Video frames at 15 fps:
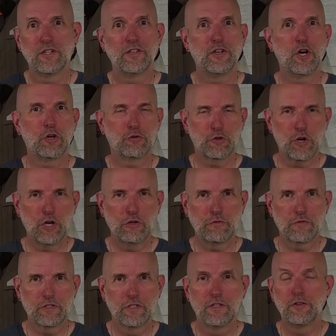no
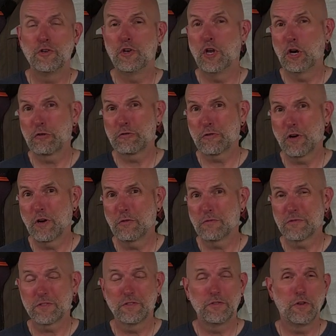drones, no
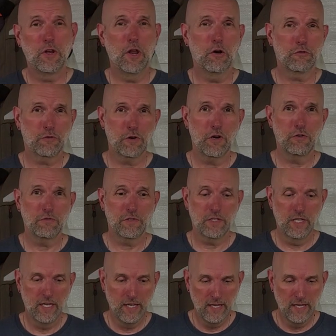drones, no drones.